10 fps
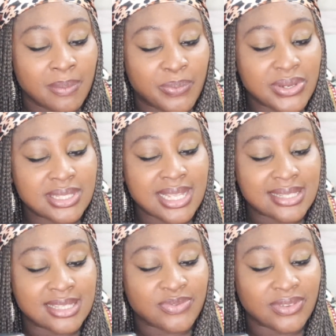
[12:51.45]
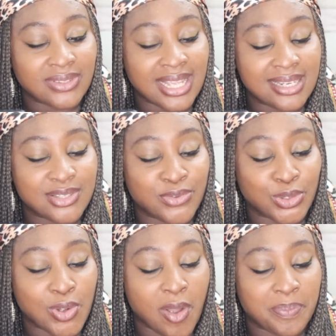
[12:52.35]
Princess is daddy's
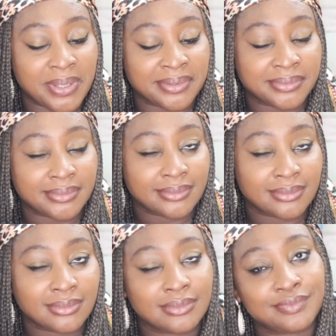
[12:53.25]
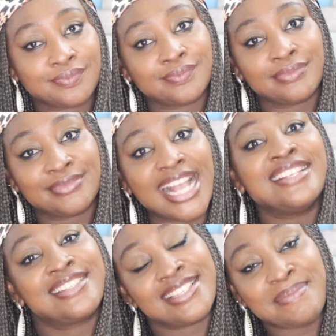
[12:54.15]
photocopy,
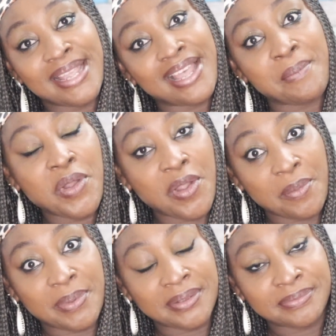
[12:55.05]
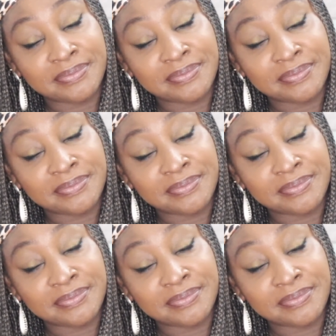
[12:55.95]
and she's my carbon copy.